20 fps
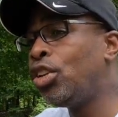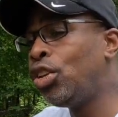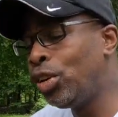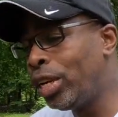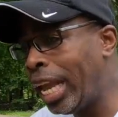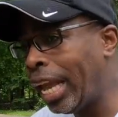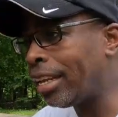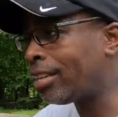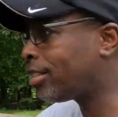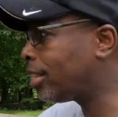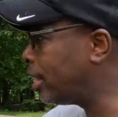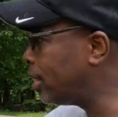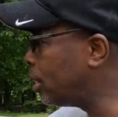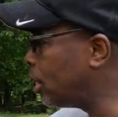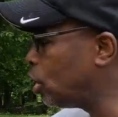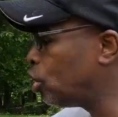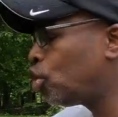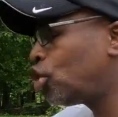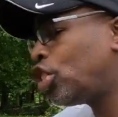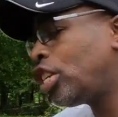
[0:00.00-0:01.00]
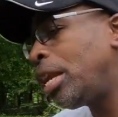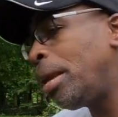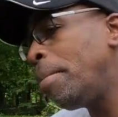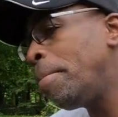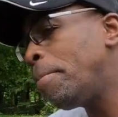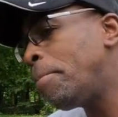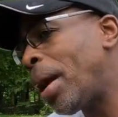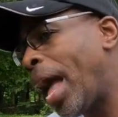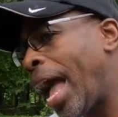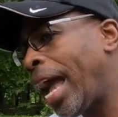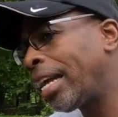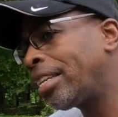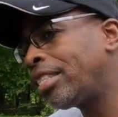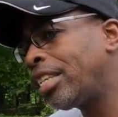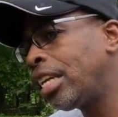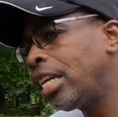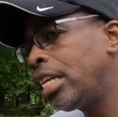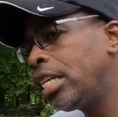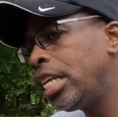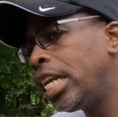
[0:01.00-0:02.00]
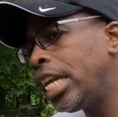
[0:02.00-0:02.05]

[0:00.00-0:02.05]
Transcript: You guessed it. She backed